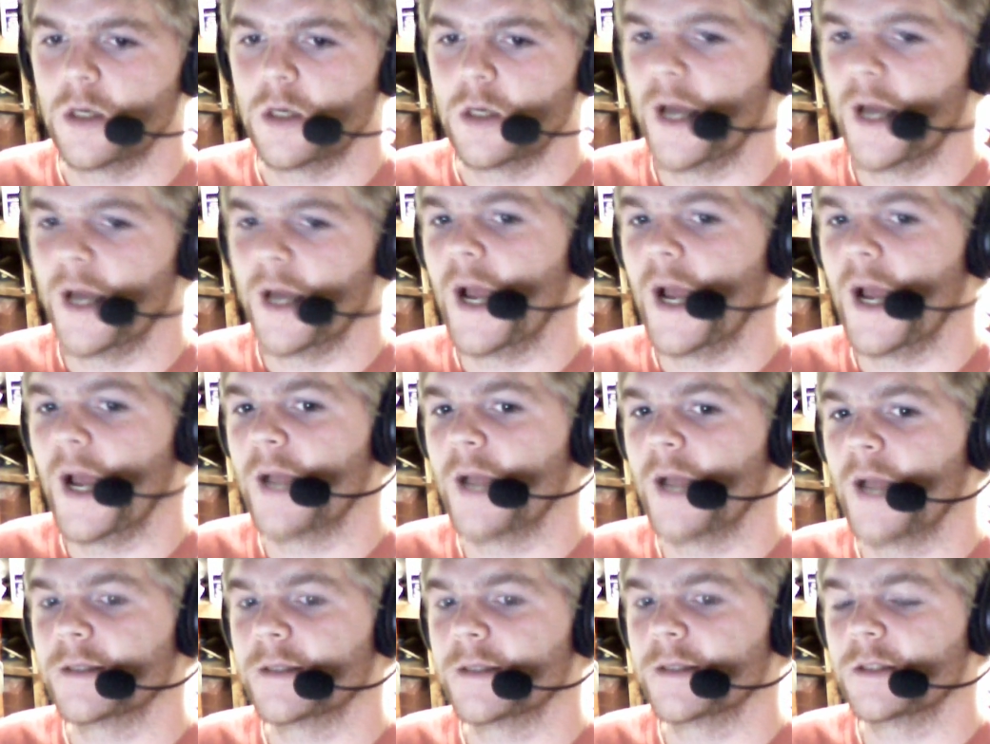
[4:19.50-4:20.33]

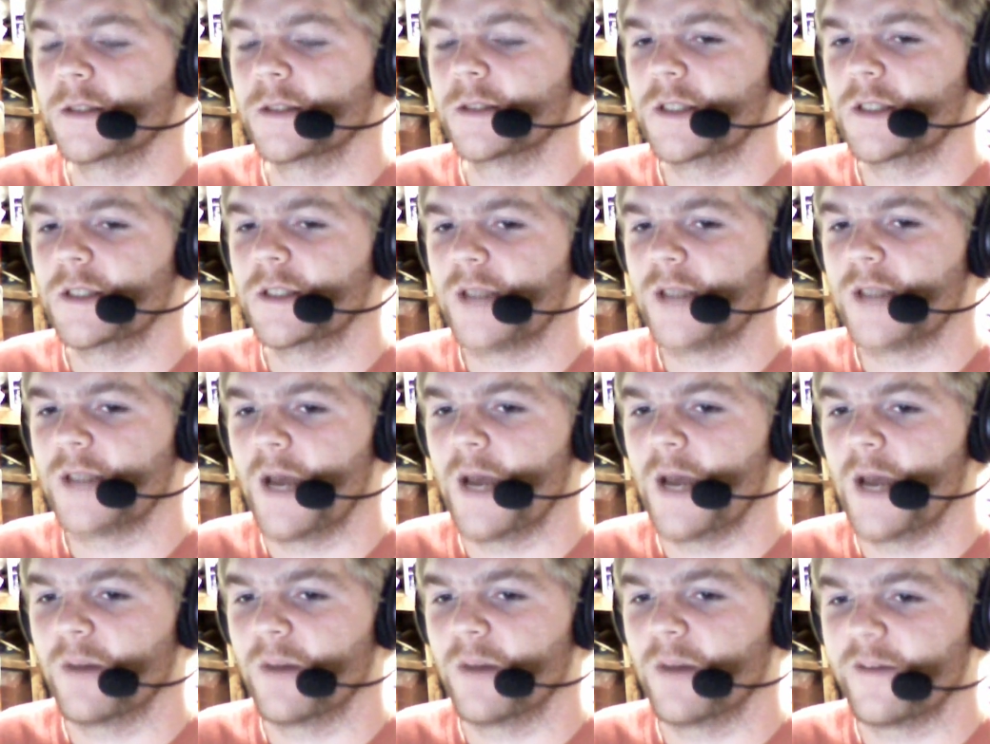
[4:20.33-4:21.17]
And she
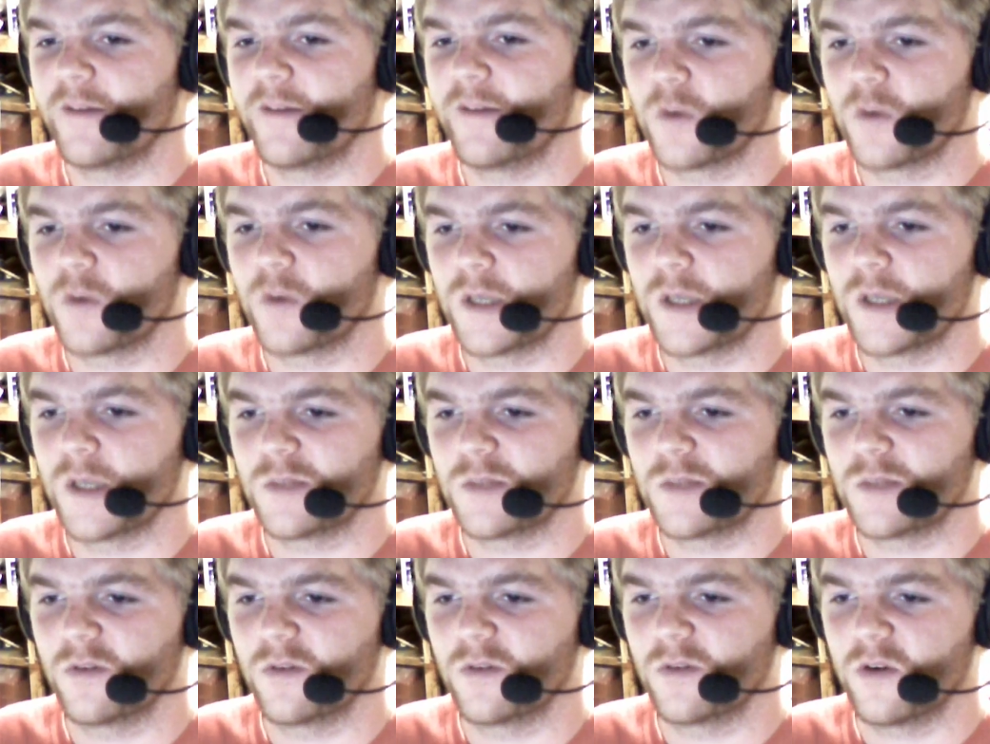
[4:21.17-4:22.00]
said, my favorite quest in
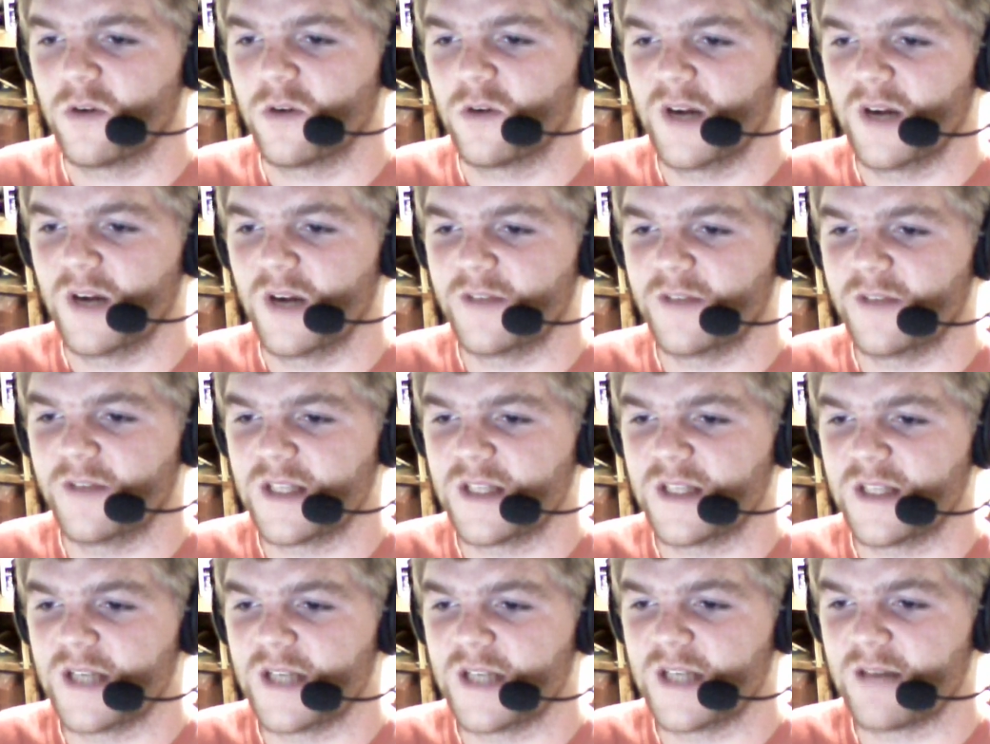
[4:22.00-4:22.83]
World of Warcraft is
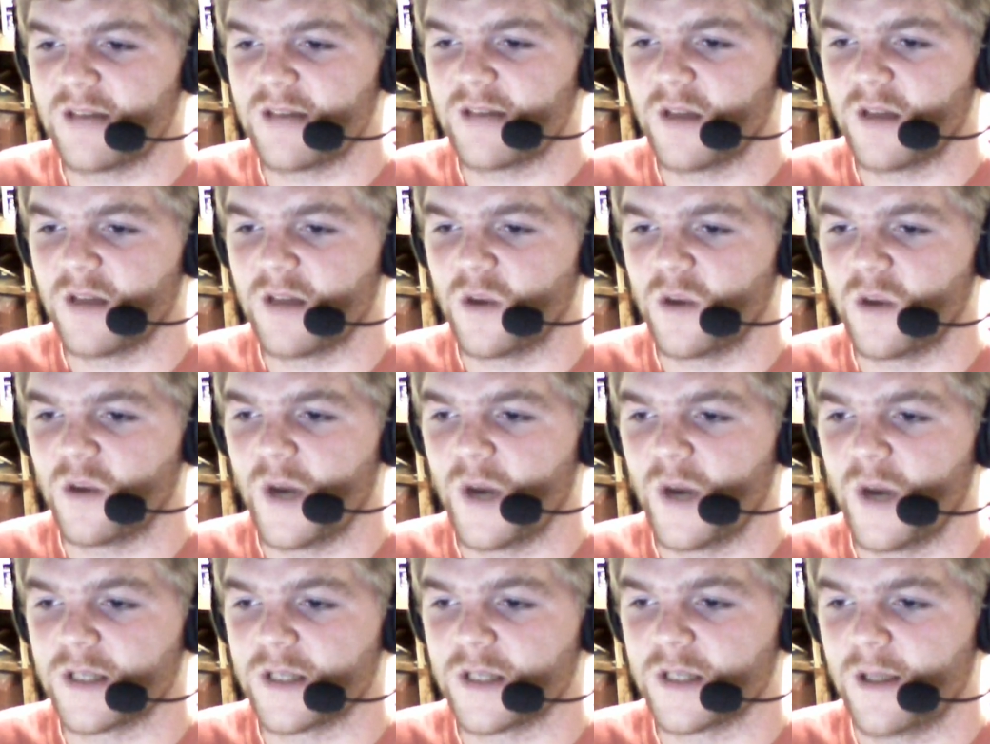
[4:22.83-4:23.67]
the Death Knight
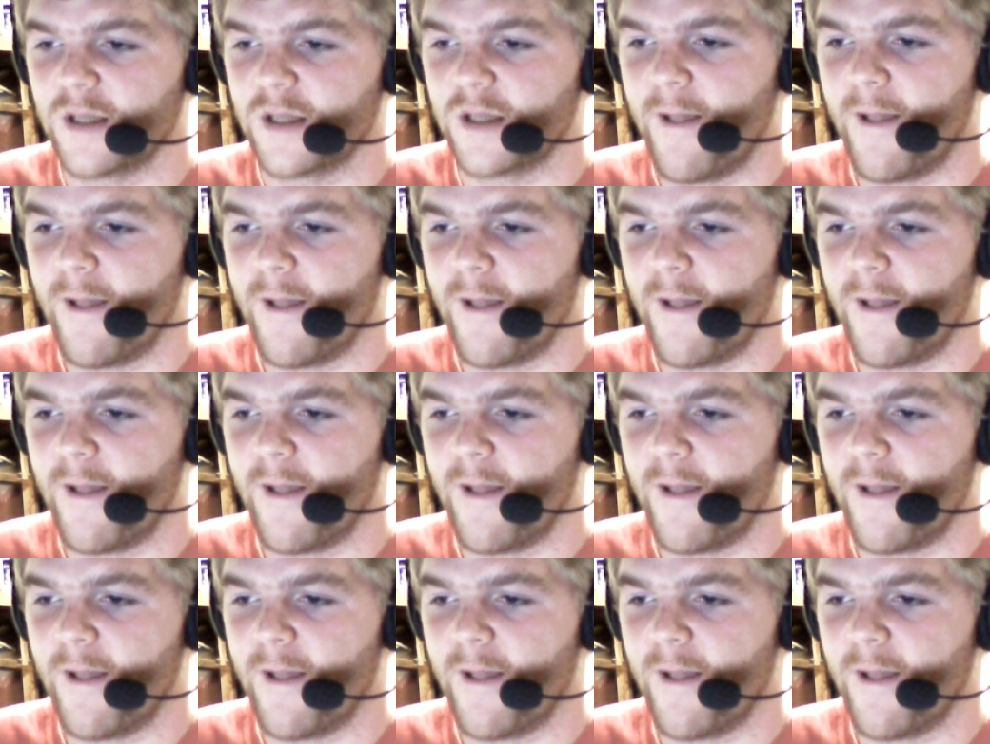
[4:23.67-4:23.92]
quest.